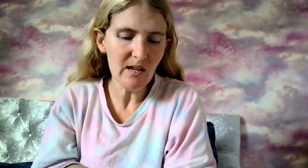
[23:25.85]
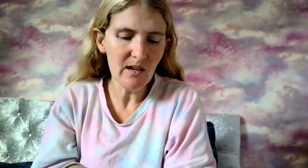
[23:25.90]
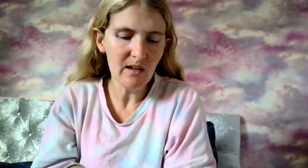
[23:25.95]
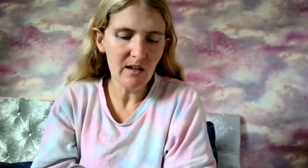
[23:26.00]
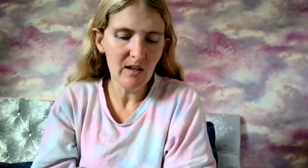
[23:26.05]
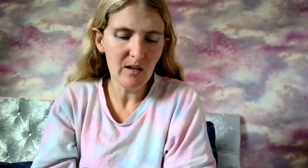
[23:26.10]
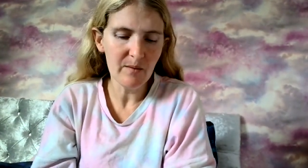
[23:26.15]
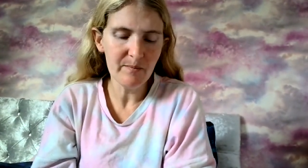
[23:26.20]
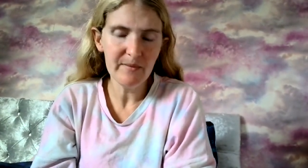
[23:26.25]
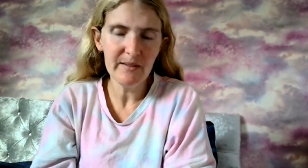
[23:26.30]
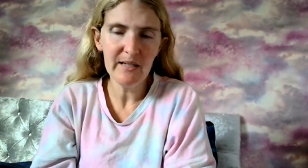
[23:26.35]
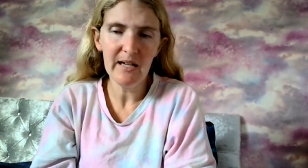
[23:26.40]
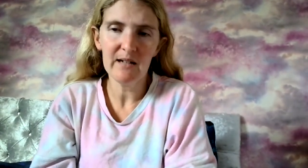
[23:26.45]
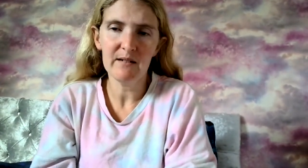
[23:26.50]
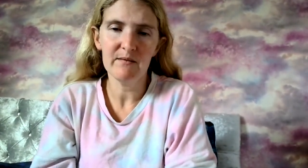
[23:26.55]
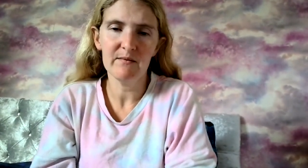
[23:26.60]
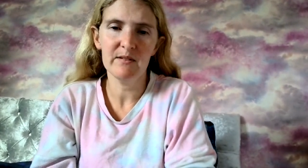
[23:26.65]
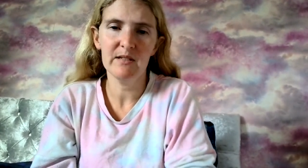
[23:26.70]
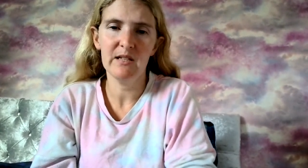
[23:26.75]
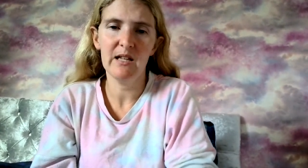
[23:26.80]
Um,
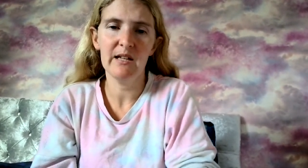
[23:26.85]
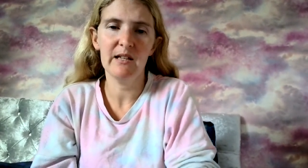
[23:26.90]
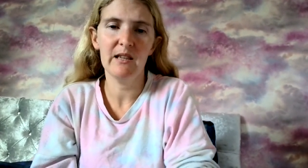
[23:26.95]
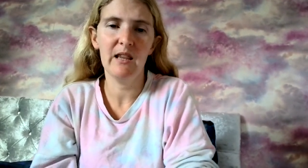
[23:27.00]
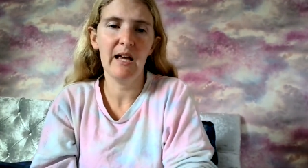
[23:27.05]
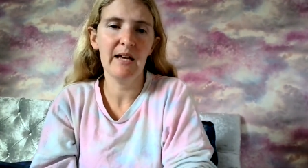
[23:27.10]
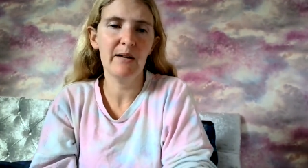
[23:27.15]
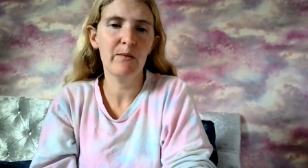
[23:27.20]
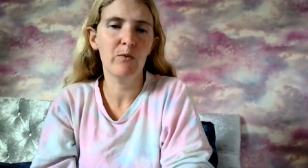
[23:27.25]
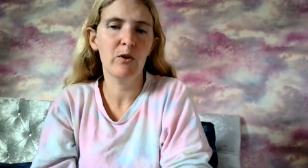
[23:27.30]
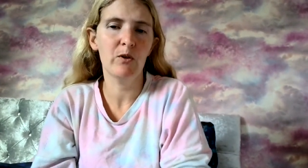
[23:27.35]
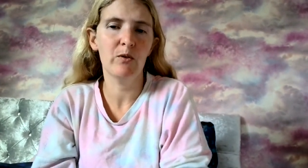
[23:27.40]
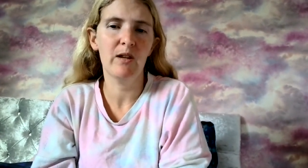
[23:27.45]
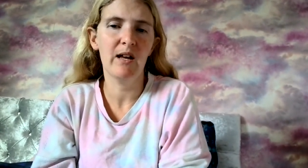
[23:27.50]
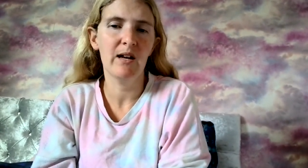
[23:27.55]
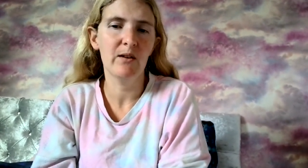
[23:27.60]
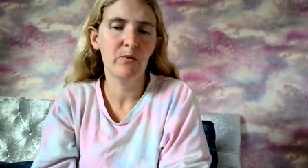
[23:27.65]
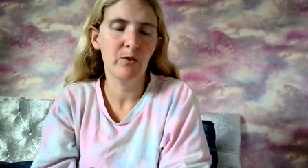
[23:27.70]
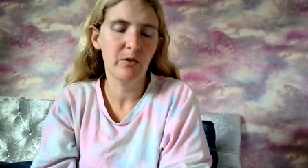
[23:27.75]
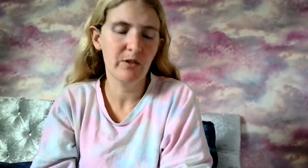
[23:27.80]
yeah, like like
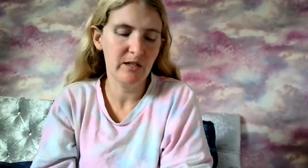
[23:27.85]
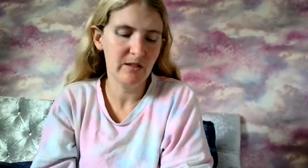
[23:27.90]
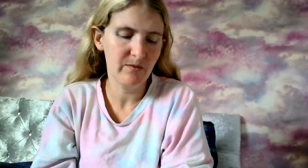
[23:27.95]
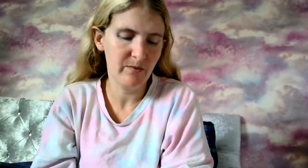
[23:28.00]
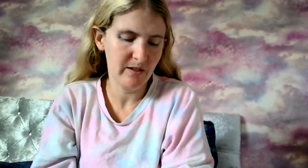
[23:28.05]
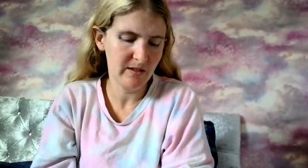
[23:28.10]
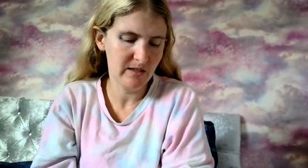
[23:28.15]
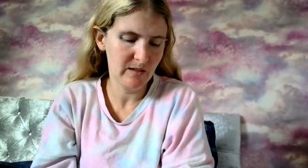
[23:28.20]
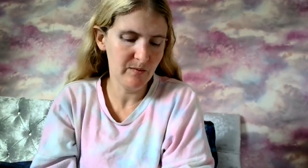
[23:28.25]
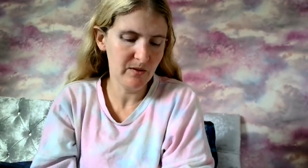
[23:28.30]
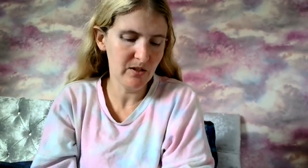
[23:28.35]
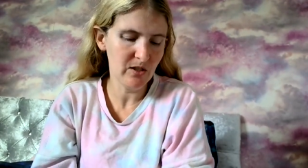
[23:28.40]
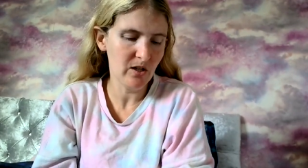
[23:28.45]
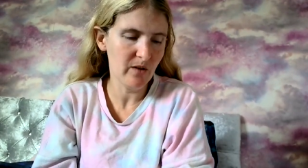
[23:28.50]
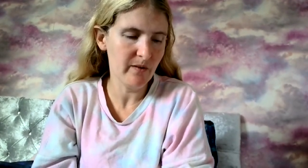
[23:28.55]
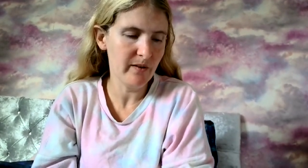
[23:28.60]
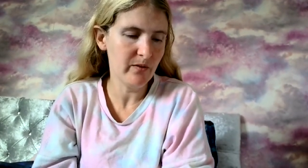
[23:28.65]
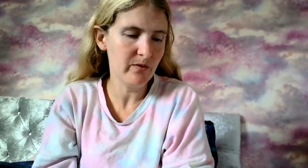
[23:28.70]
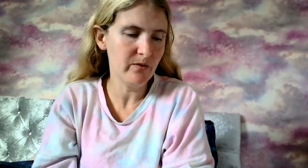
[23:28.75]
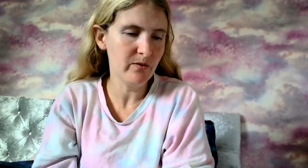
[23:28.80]
what like what these victims are
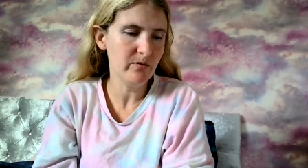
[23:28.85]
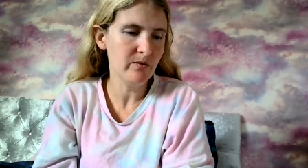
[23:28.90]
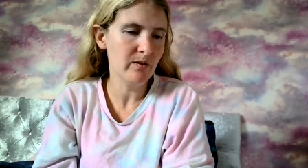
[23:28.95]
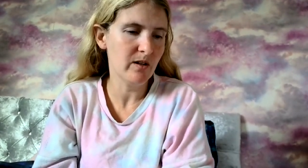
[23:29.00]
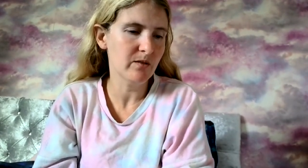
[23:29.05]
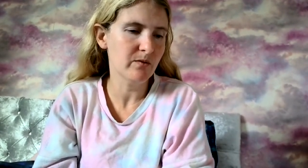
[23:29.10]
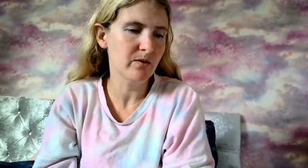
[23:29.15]
going through.